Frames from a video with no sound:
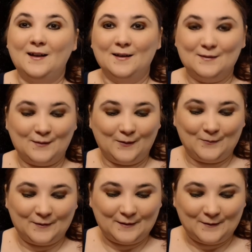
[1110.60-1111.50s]
So,
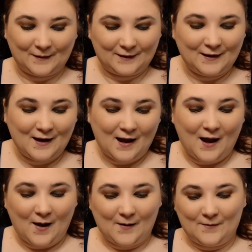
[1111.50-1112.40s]
but anyway,
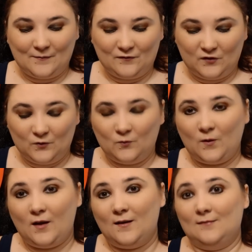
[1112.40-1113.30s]
if you
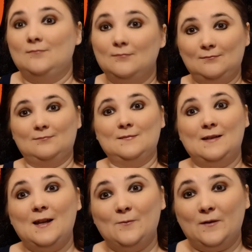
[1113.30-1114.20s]

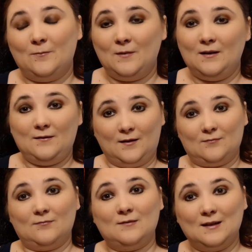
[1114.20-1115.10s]
stayed with me and
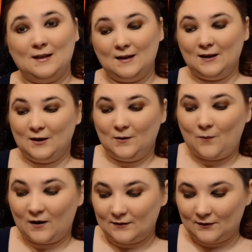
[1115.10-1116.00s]
you
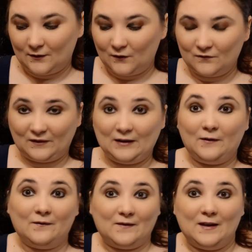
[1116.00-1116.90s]
watched the whole
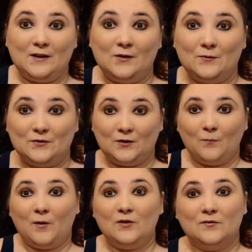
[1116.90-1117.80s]
video, thank you so
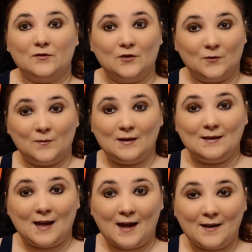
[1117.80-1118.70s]
much for doing
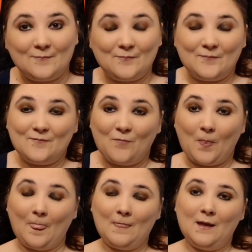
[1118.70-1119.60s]
that.
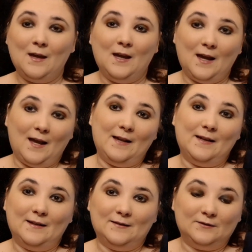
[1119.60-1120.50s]

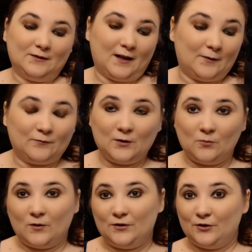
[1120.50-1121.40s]
And I really
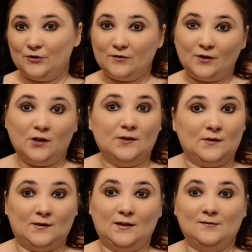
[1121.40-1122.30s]
want to know your thoughts
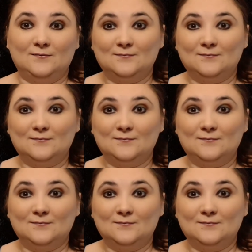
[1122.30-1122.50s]
on it.